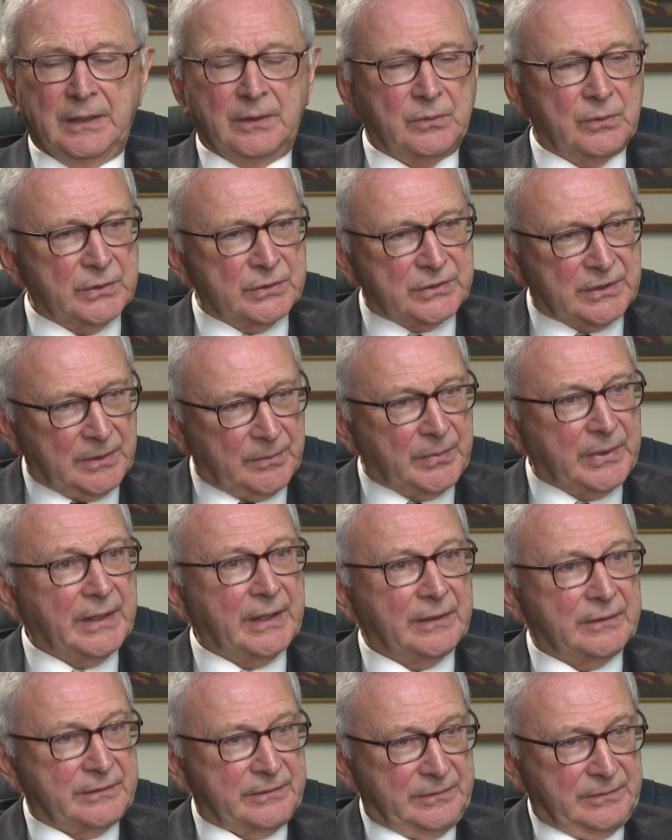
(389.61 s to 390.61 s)
we see a
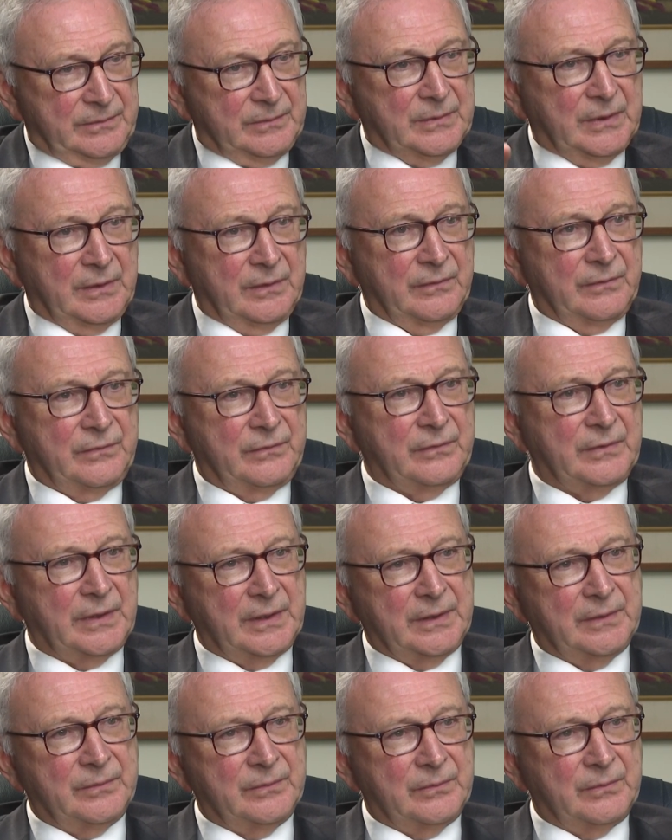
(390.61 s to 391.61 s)
path of
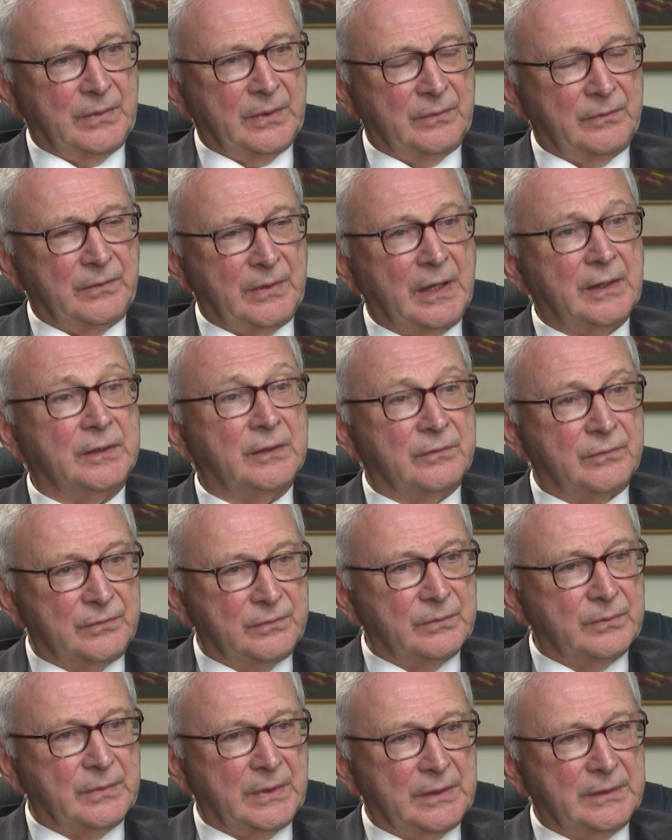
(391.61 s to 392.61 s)
out
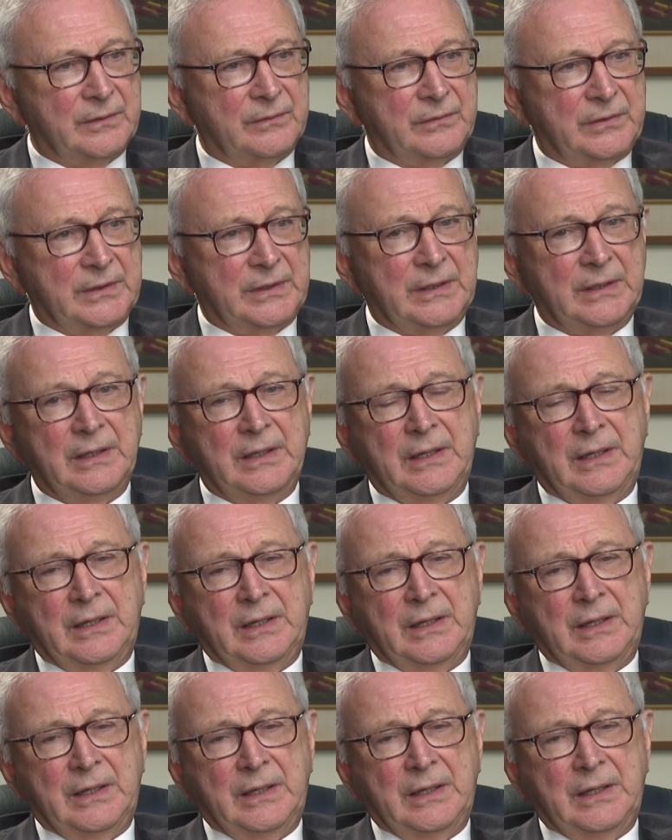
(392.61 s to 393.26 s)
of the